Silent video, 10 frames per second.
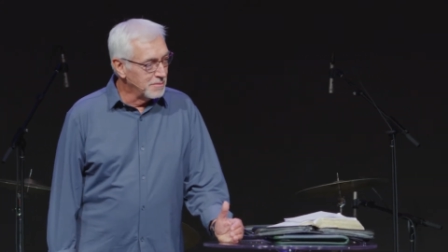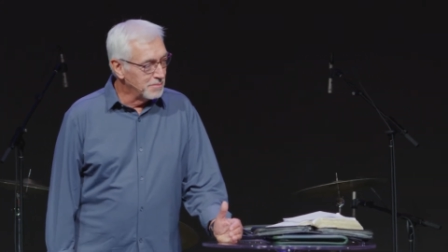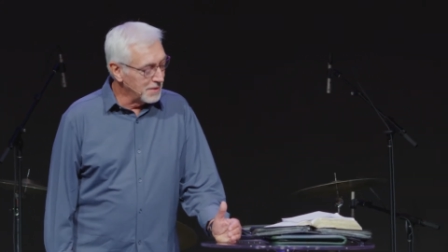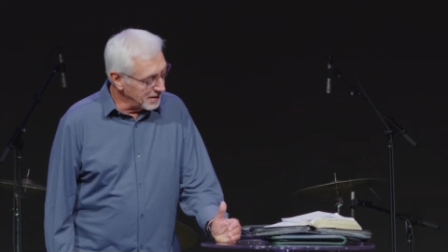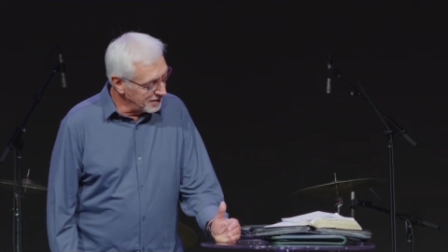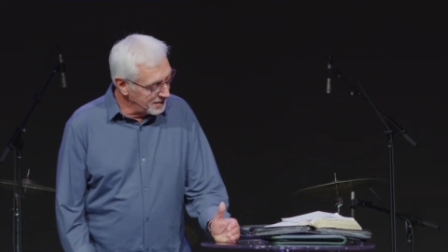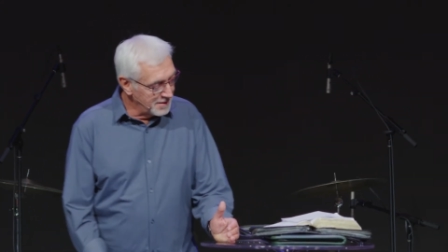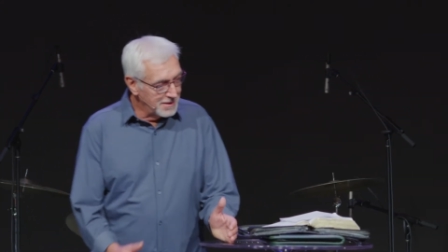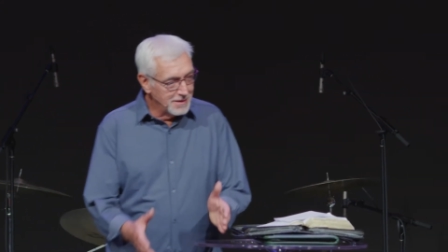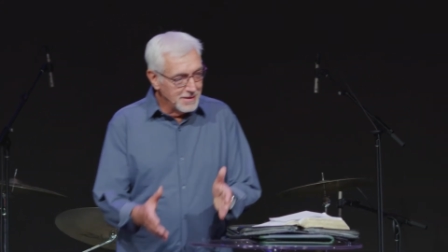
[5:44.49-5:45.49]
But
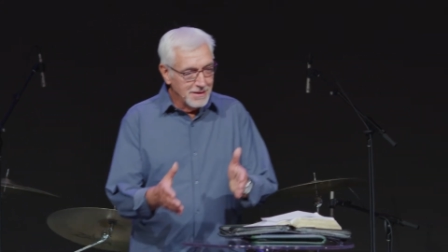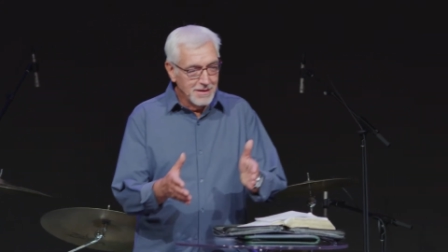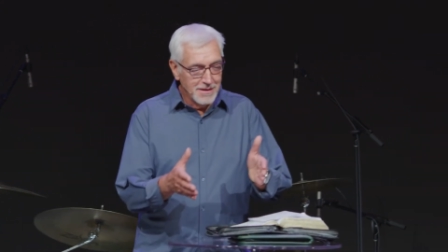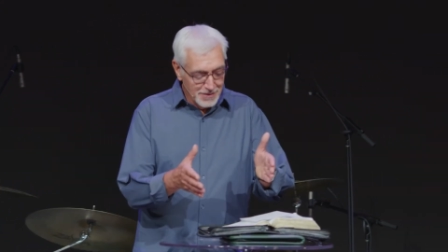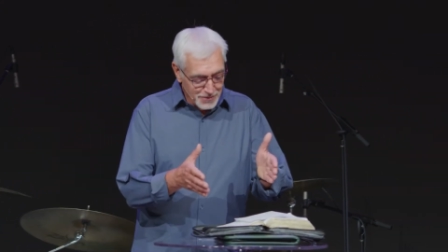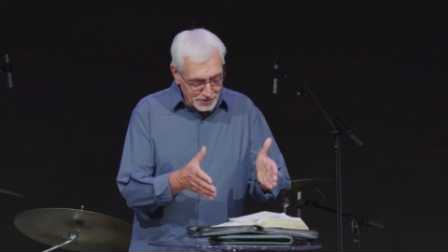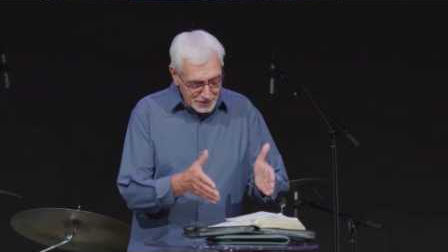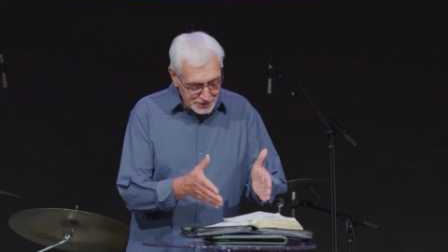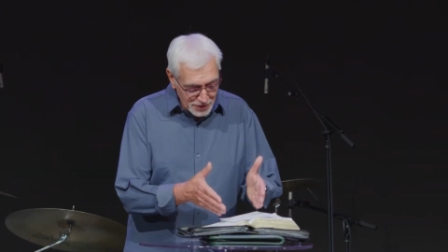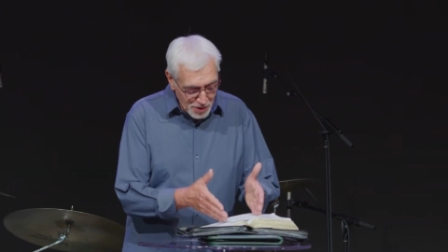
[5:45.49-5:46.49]
what the
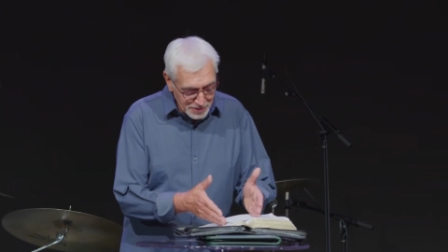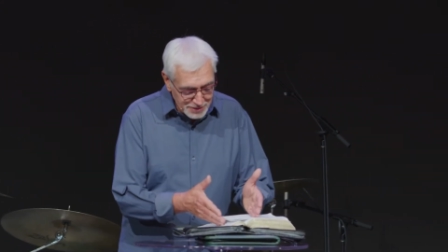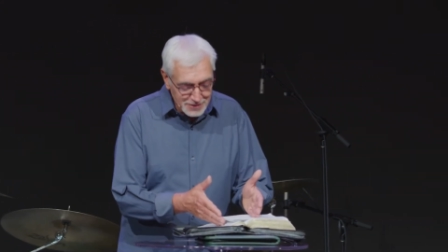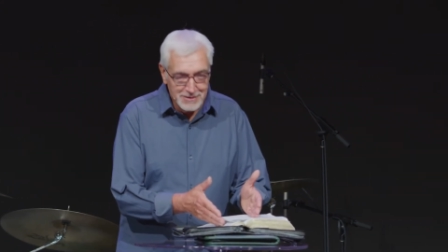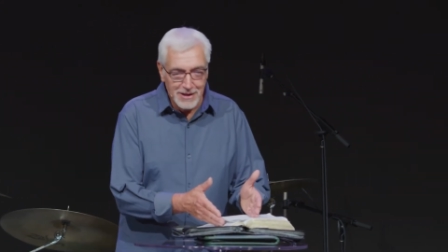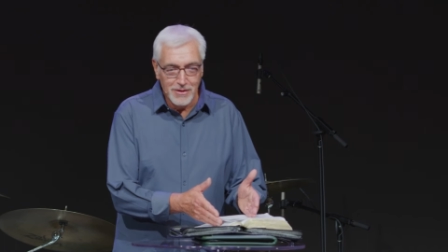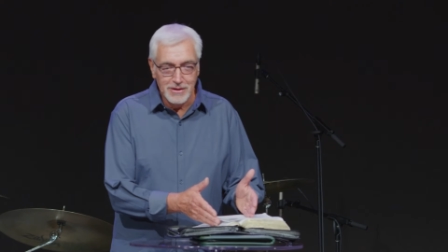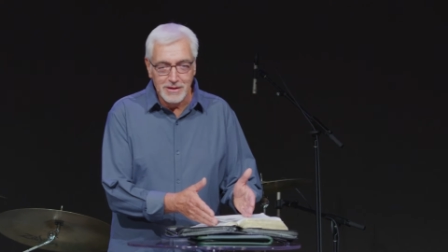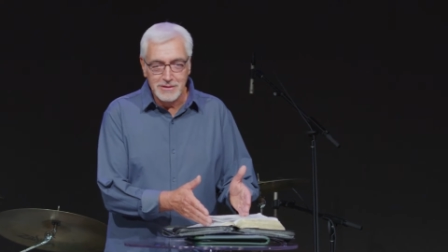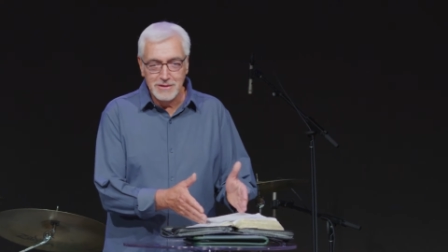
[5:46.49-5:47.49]
psalmist is telling
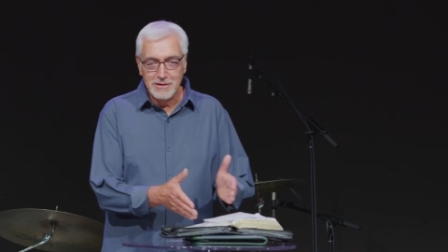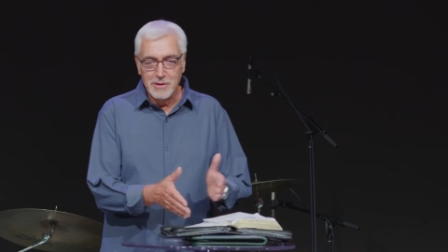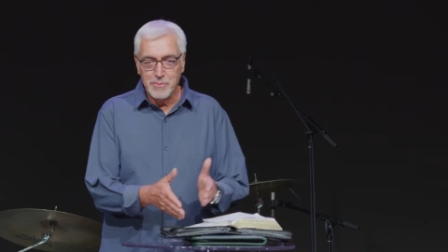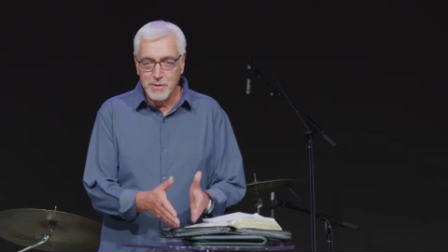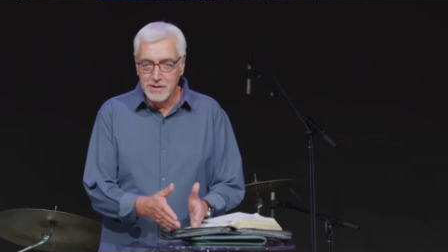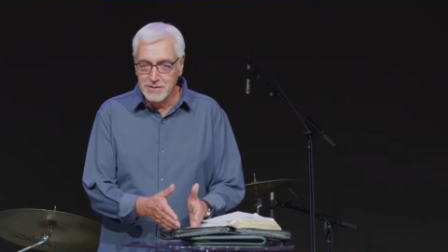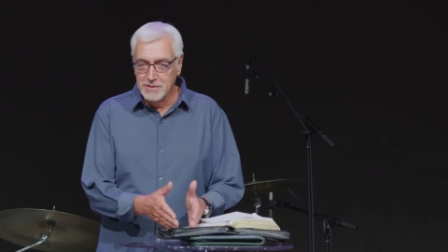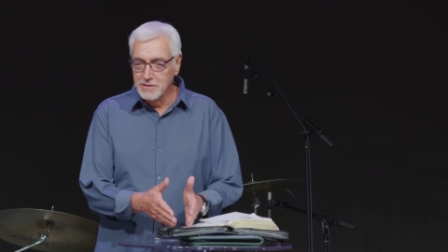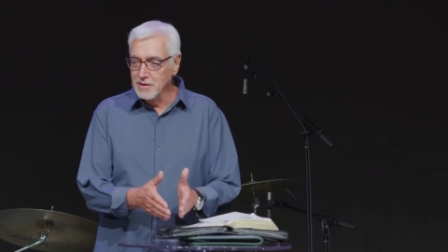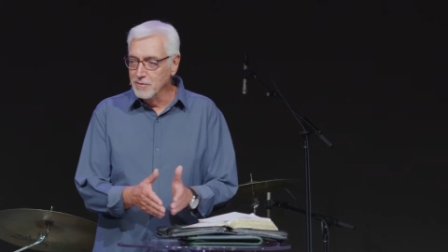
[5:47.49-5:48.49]
us in the
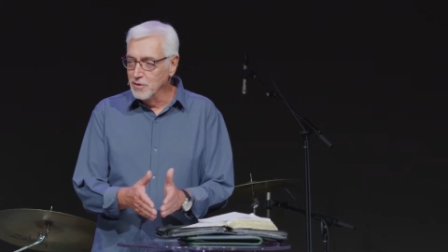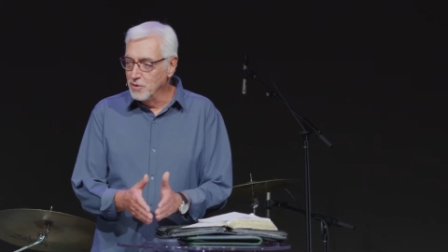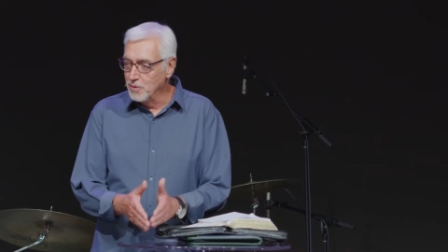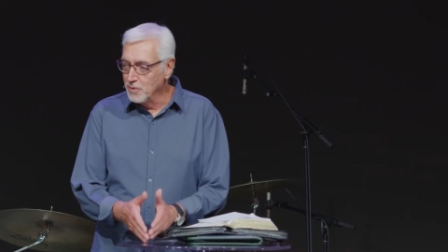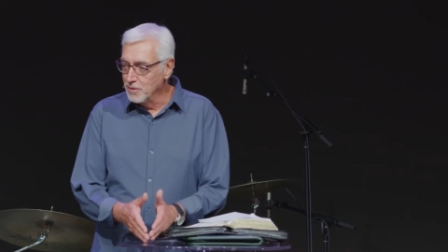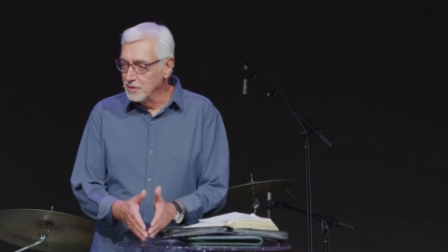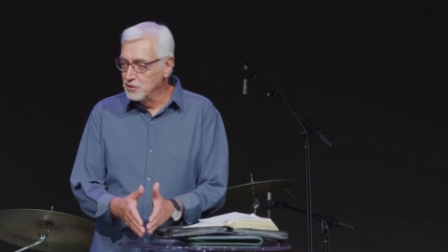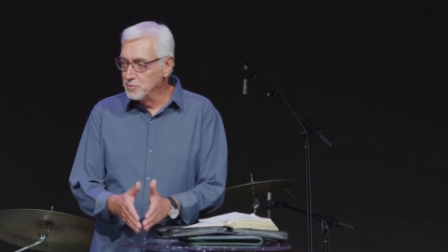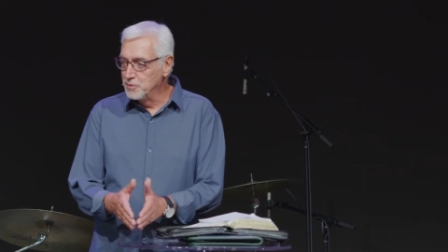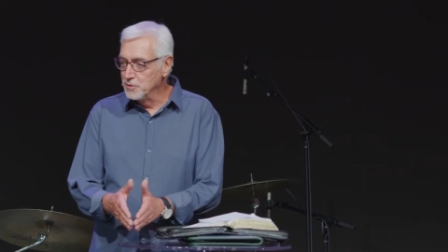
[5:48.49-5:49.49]
presence of the Lord
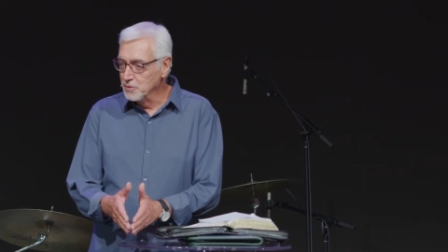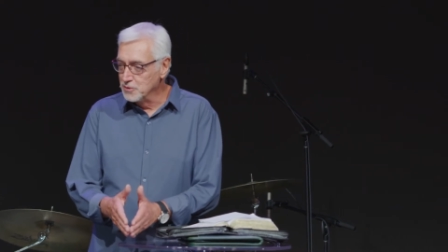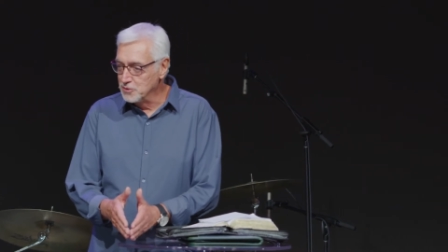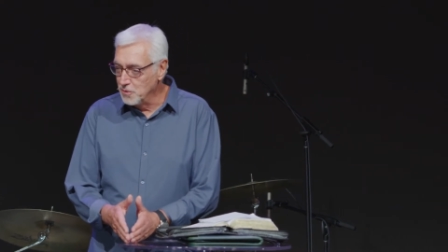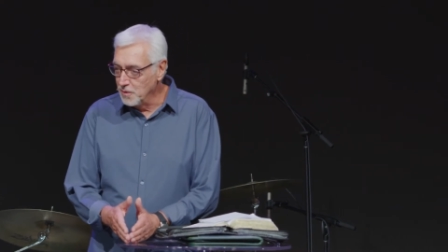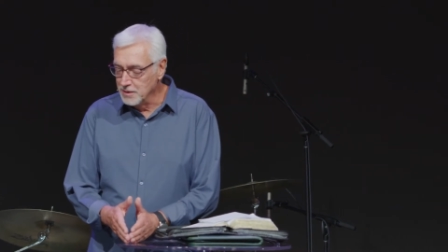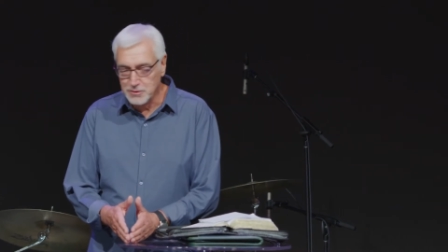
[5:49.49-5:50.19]
is pure joy.